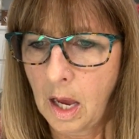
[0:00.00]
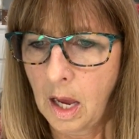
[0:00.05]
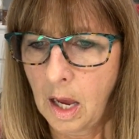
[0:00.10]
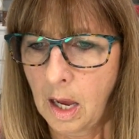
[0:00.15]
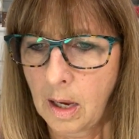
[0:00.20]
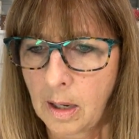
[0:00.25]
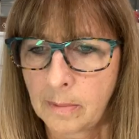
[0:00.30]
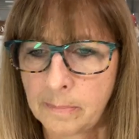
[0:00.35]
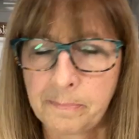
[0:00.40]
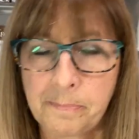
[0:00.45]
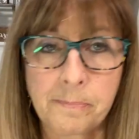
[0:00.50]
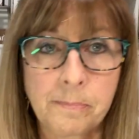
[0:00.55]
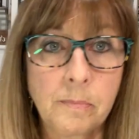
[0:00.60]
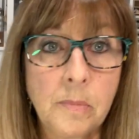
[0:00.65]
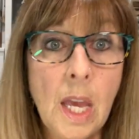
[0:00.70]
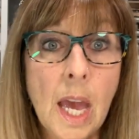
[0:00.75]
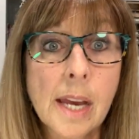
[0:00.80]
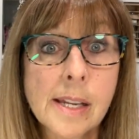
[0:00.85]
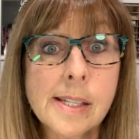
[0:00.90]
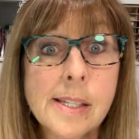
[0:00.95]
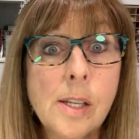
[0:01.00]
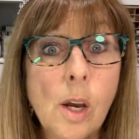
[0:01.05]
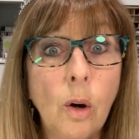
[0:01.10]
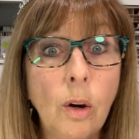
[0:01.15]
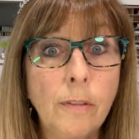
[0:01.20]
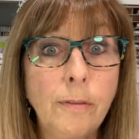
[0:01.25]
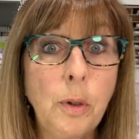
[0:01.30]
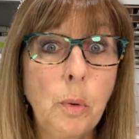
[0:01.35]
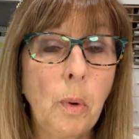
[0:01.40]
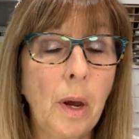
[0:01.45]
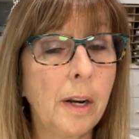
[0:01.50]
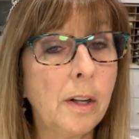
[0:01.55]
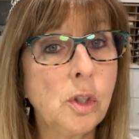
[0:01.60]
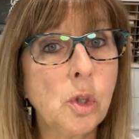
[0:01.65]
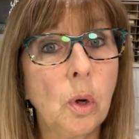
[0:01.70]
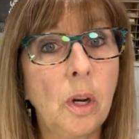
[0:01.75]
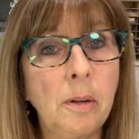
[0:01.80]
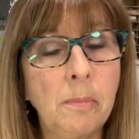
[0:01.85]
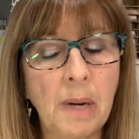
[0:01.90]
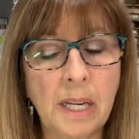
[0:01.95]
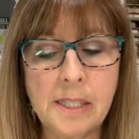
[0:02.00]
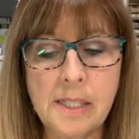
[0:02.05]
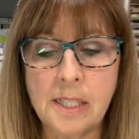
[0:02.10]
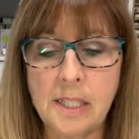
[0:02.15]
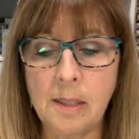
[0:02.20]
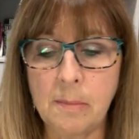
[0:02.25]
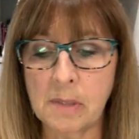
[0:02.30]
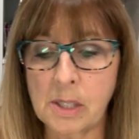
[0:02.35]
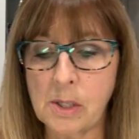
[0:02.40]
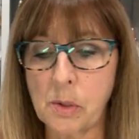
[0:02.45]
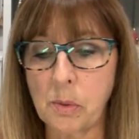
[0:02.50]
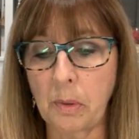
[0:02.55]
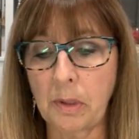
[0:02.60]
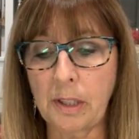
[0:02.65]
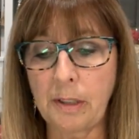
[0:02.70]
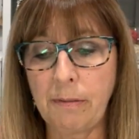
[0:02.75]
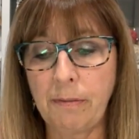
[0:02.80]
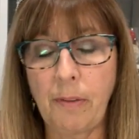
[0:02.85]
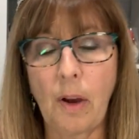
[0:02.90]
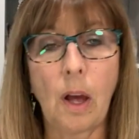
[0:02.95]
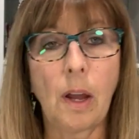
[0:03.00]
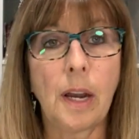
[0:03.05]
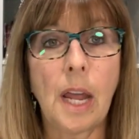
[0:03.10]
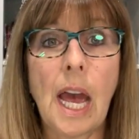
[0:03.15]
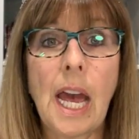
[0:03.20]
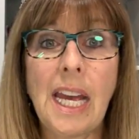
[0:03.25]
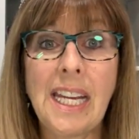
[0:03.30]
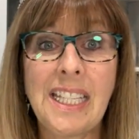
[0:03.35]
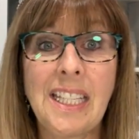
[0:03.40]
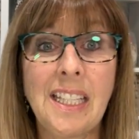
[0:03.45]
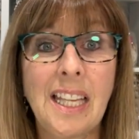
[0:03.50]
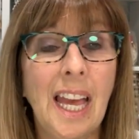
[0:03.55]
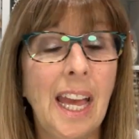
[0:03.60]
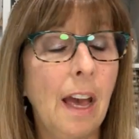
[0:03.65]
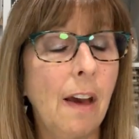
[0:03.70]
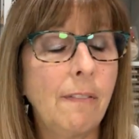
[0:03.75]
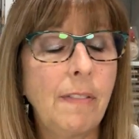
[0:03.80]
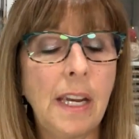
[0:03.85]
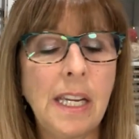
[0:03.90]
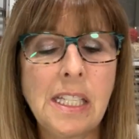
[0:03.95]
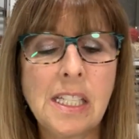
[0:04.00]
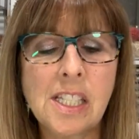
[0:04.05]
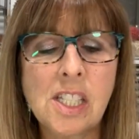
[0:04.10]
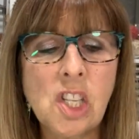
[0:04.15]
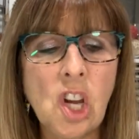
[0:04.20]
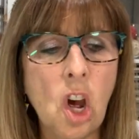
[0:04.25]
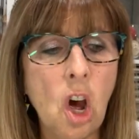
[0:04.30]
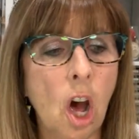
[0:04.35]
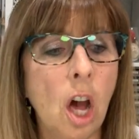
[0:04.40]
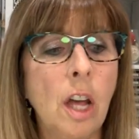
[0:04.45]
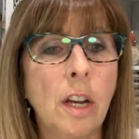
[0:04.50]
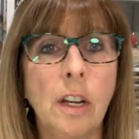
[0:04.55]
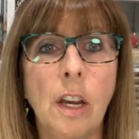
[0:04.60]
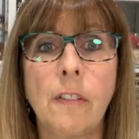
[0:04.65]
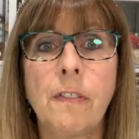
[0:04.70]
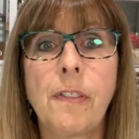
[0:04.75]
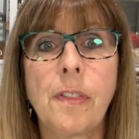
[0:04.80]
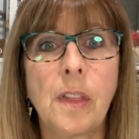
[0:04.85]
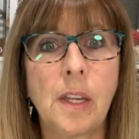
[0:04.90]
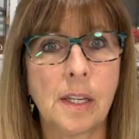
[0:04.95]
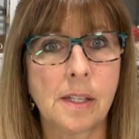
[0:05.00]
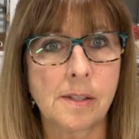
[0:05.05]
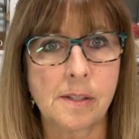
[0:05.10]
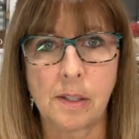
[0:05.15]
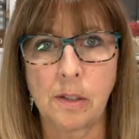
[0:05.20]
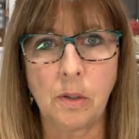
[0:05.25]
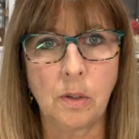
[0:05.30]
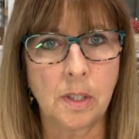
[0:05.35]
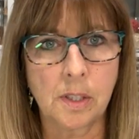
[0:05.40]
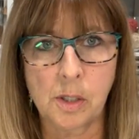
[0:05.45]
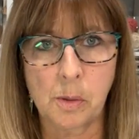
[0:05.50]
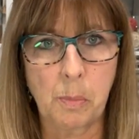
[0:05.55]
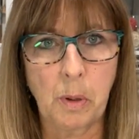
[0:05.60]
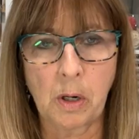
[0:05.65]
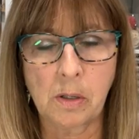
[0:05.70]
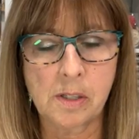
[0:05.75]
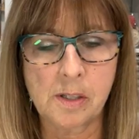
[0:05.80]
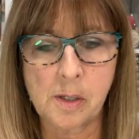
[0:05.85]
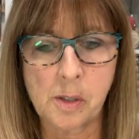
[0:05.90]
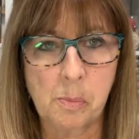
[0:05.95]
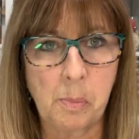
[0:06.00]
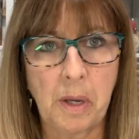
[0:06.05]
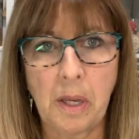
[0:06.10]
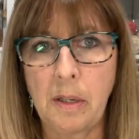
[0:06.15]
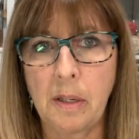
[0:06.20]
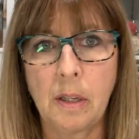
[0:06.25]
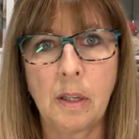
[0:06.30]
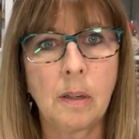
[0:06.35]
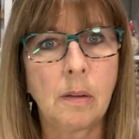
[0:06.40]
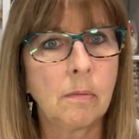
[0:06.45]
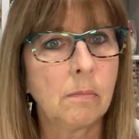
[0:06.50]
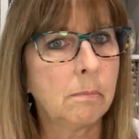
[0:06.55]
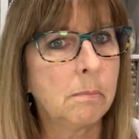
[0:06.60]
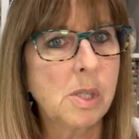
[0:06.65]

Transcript: Yeah, so if you want to join my team, it's really fun. I have a ton of things that you get to participate in.